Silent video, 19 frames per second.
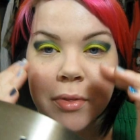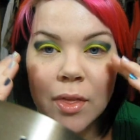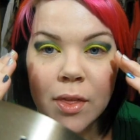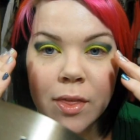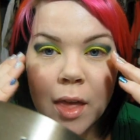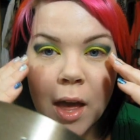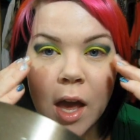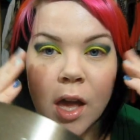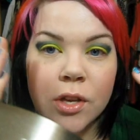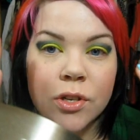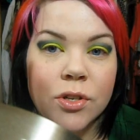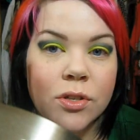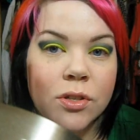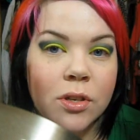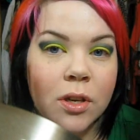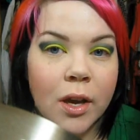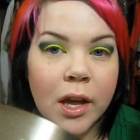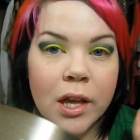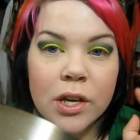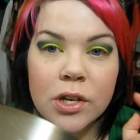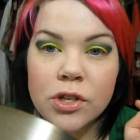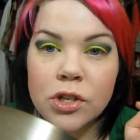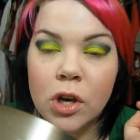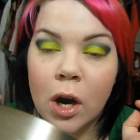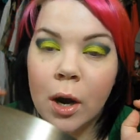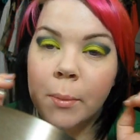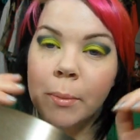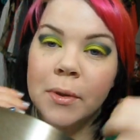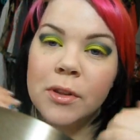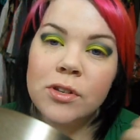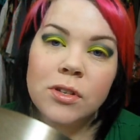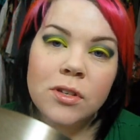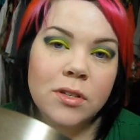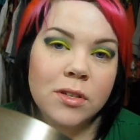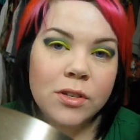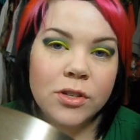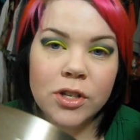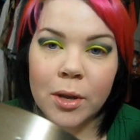but then the edges look kind of sharp. It's
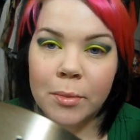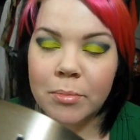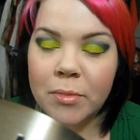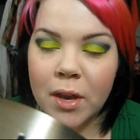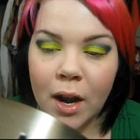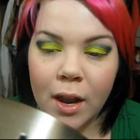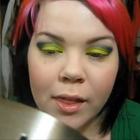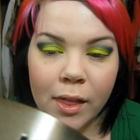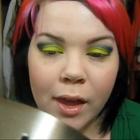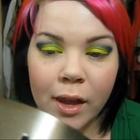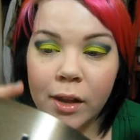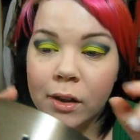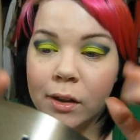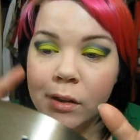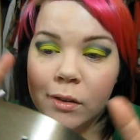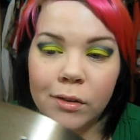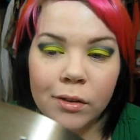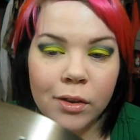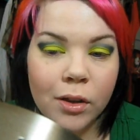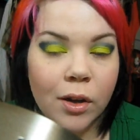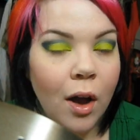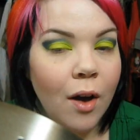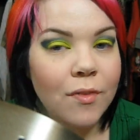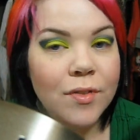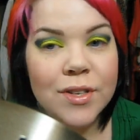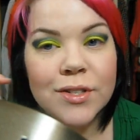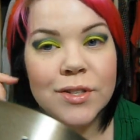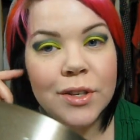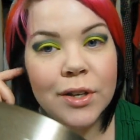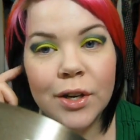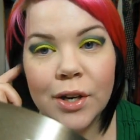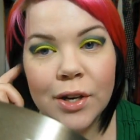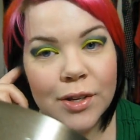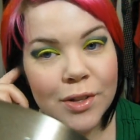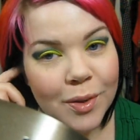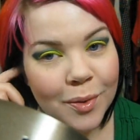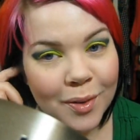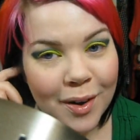just a shape that I like. Obviously, you're
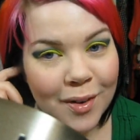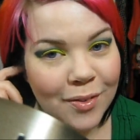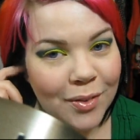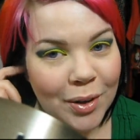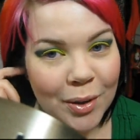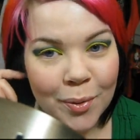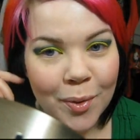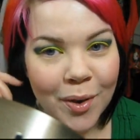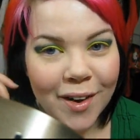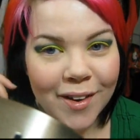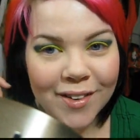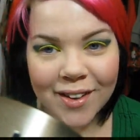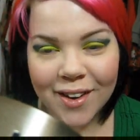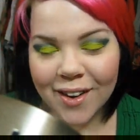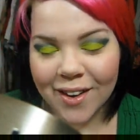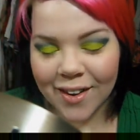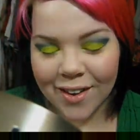going to do whatever you want.